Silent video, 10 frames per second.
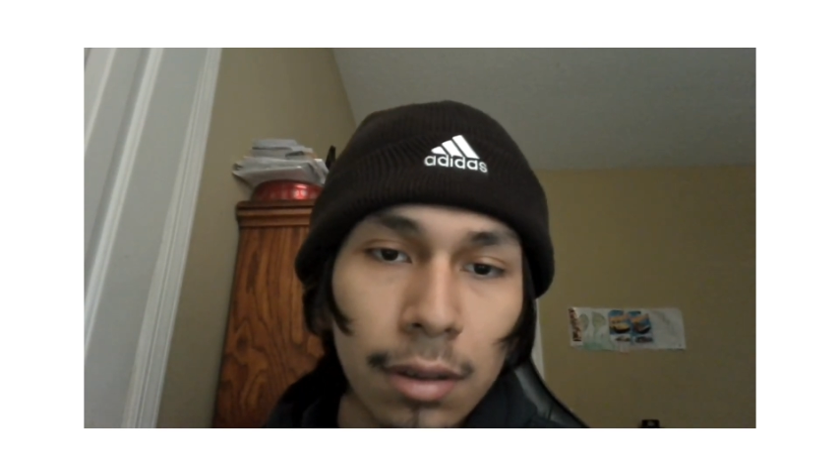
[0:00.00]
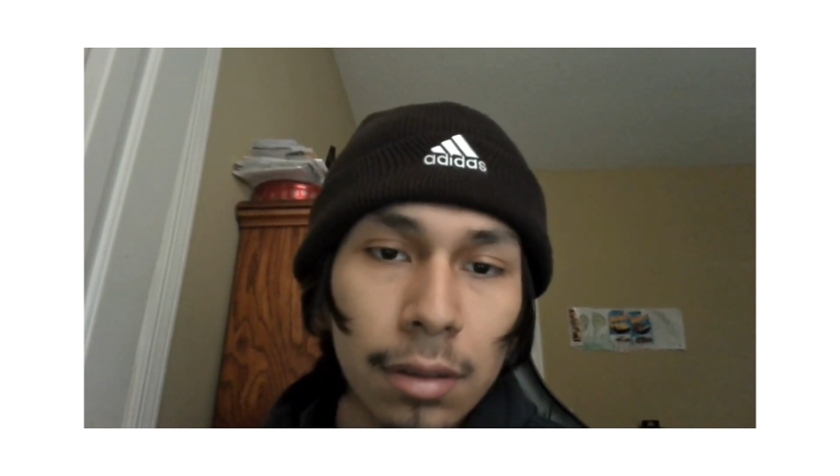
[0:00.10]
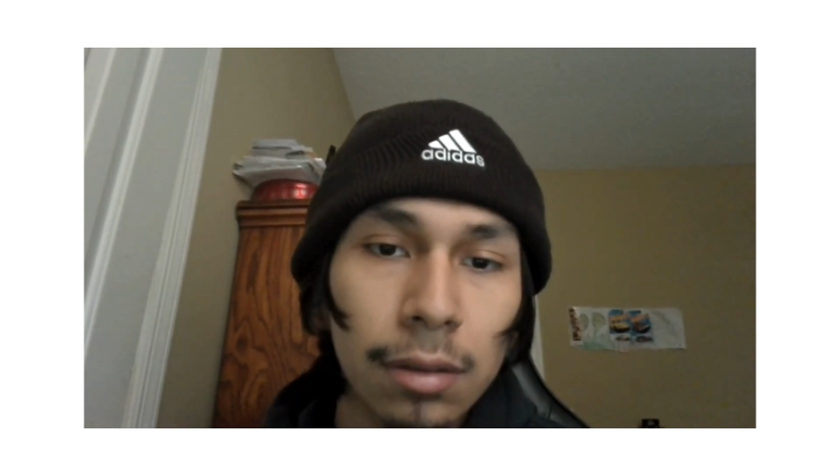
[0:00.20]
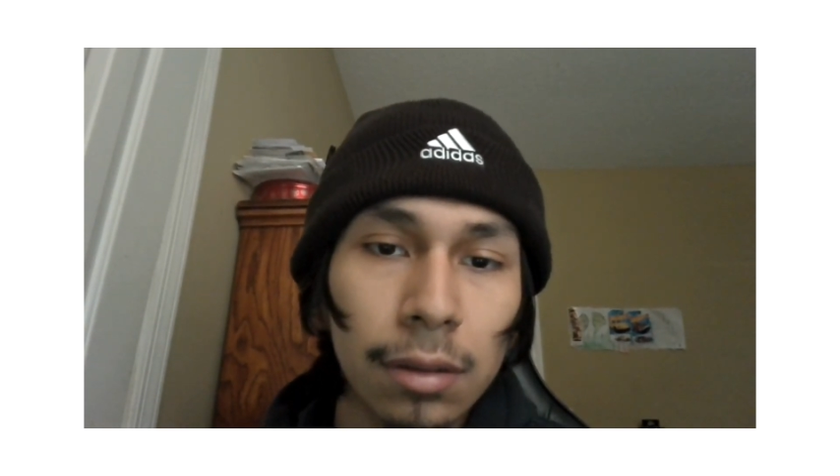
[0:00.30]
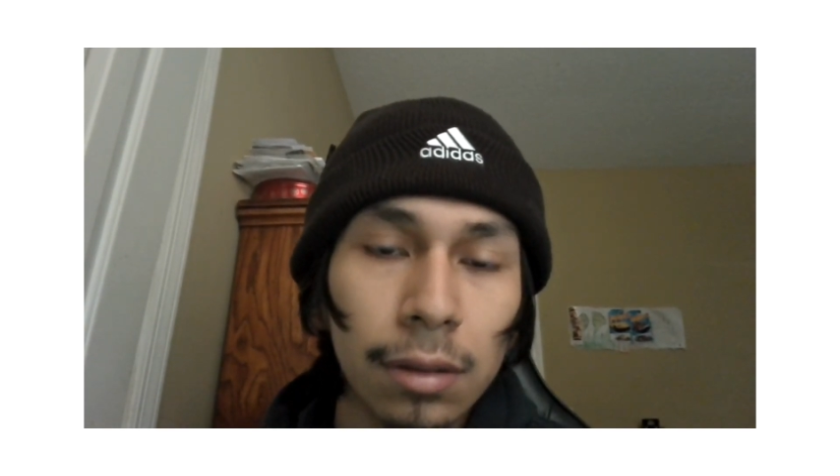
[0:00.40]

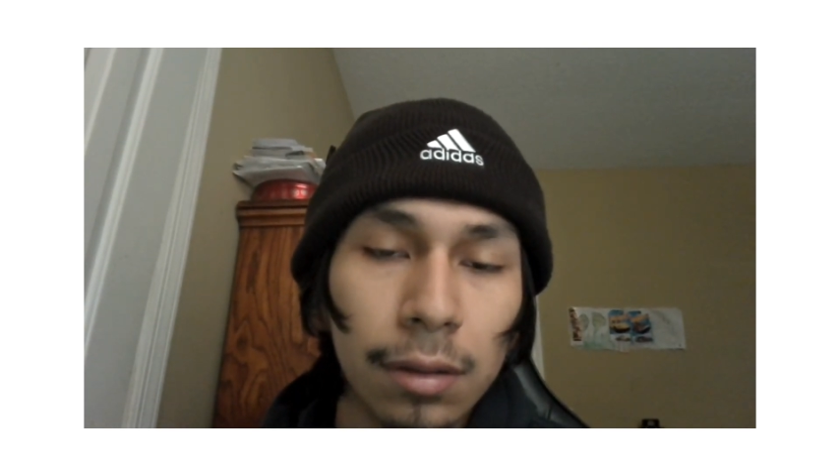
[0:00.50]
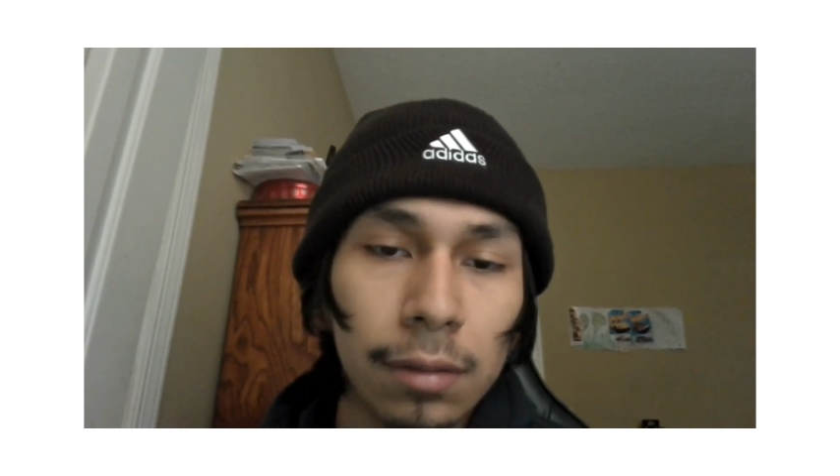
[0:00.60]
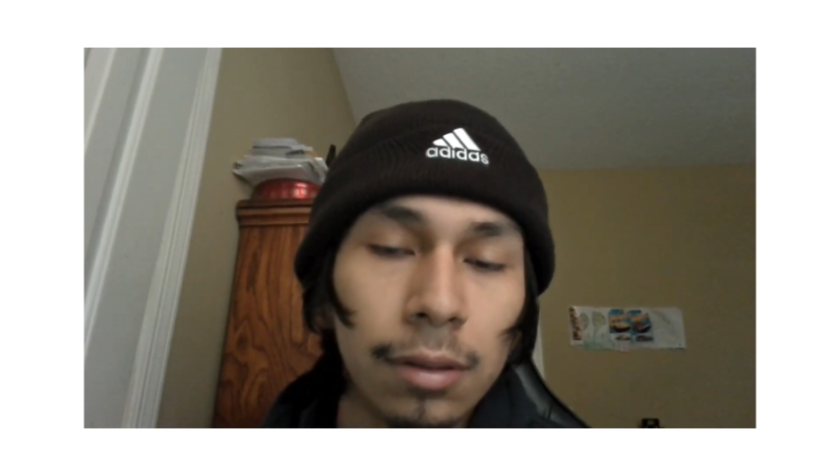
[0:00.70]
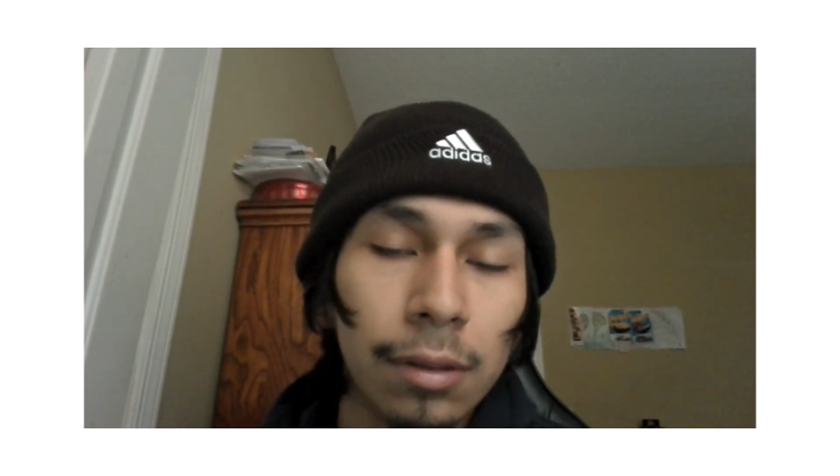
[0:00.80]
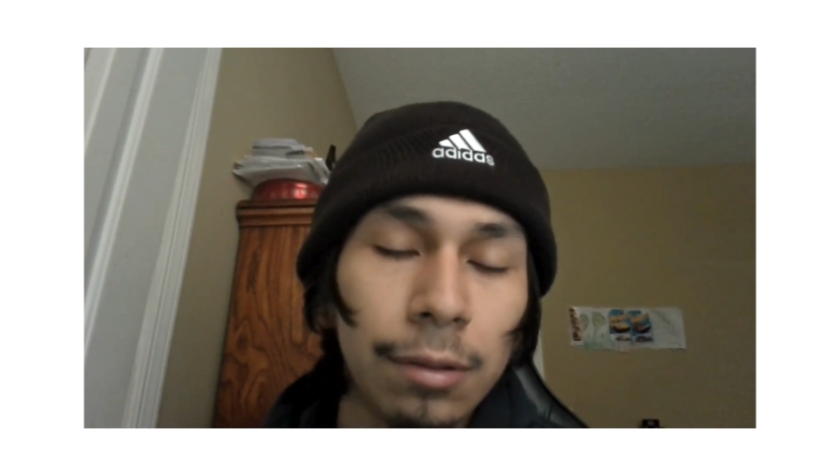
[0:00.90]
So
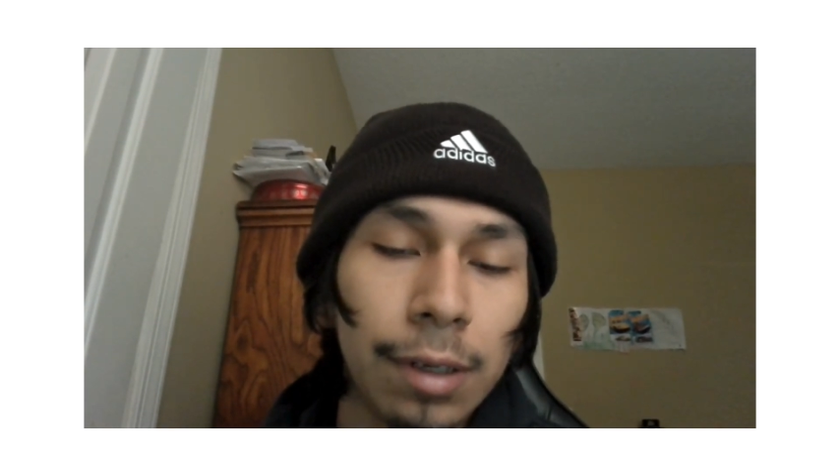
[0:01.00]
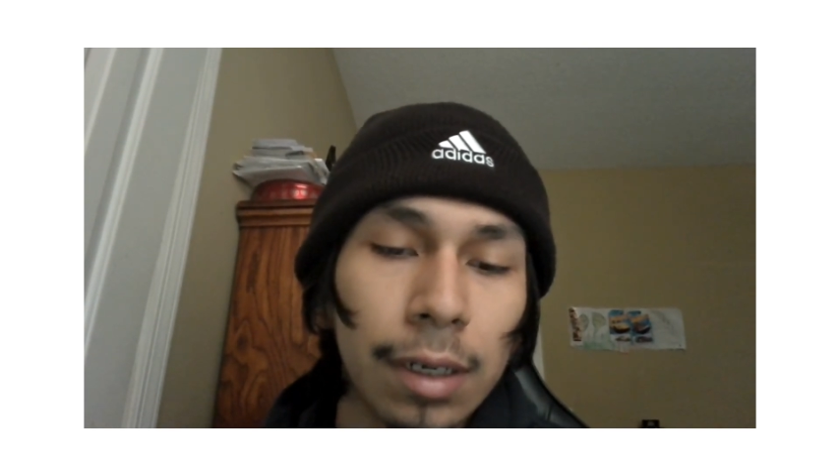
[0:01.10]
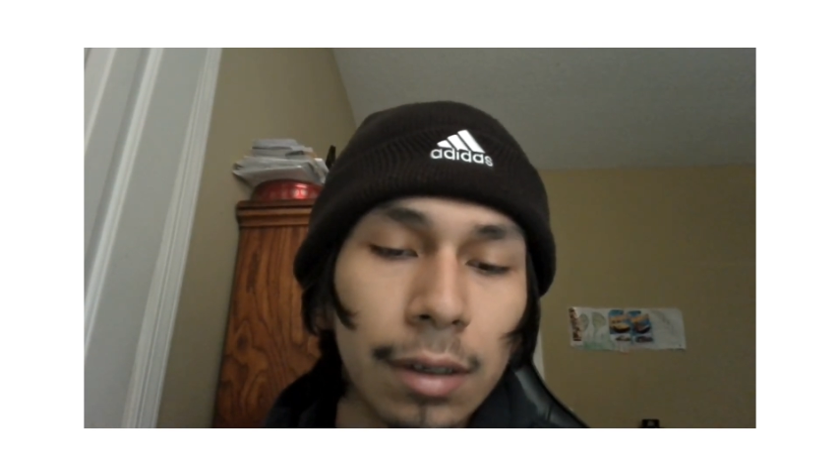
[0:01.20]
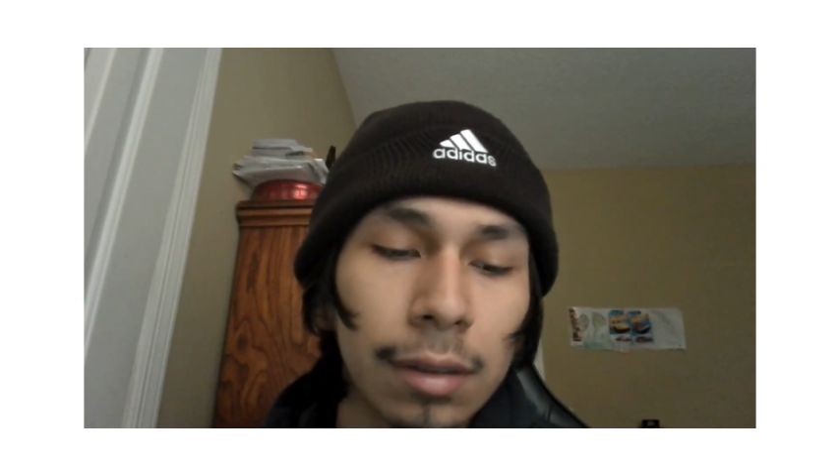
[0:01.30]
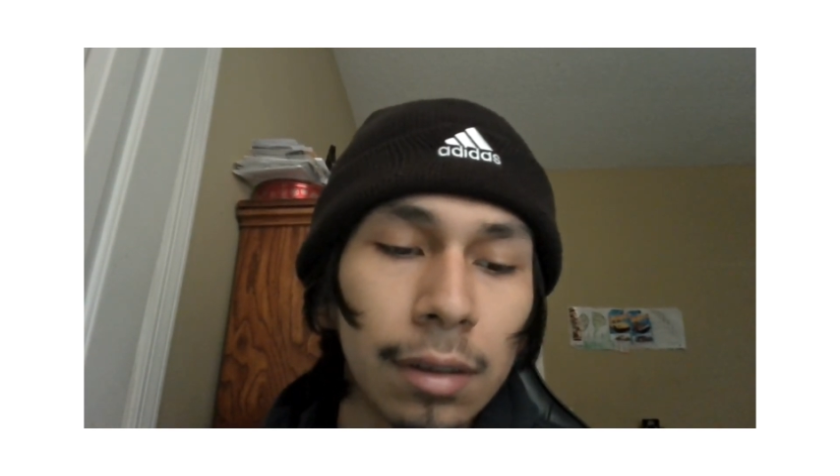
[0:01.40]
the only way I
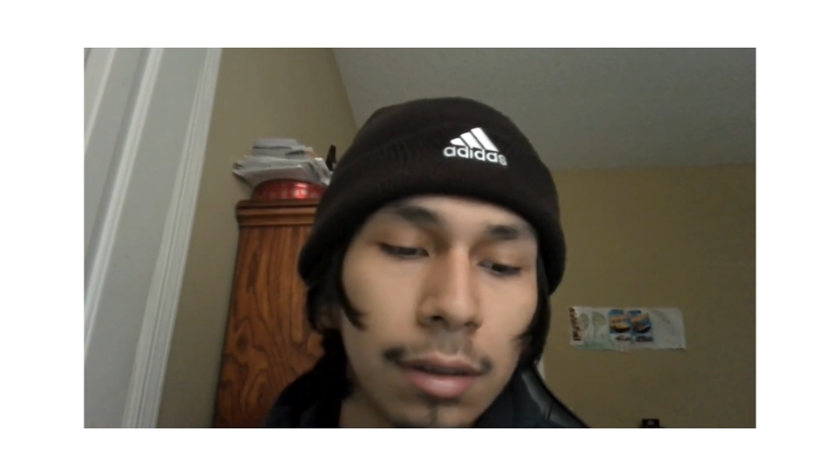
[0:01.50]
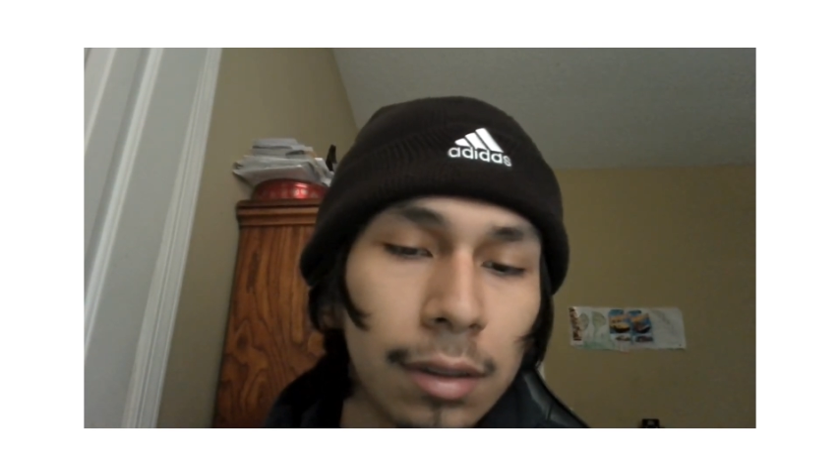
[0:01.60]
can